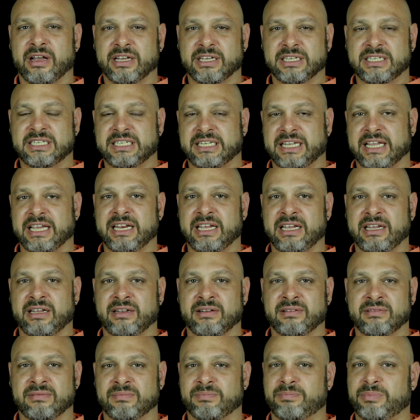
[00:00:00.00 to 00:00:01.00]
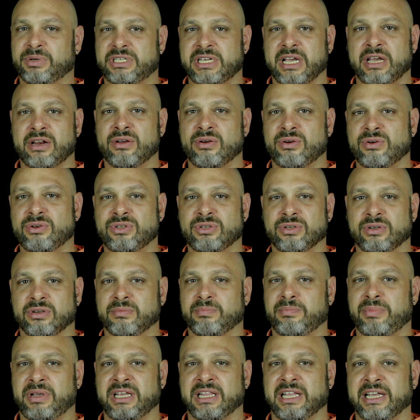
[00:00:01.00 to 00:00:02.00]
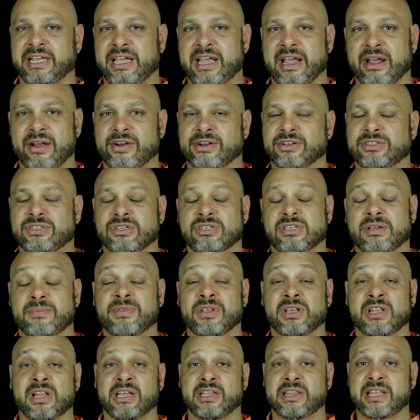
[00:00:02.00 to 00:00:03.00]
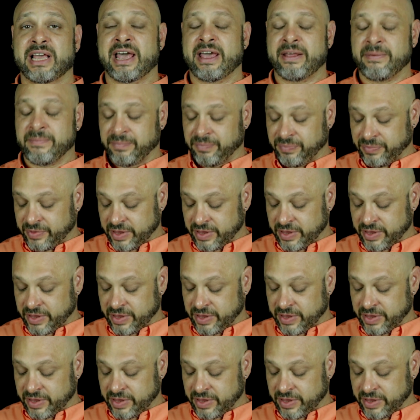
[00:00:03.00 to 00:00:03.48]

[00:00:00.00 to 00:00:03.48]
skinning potatoes or peeling carrots or something like that,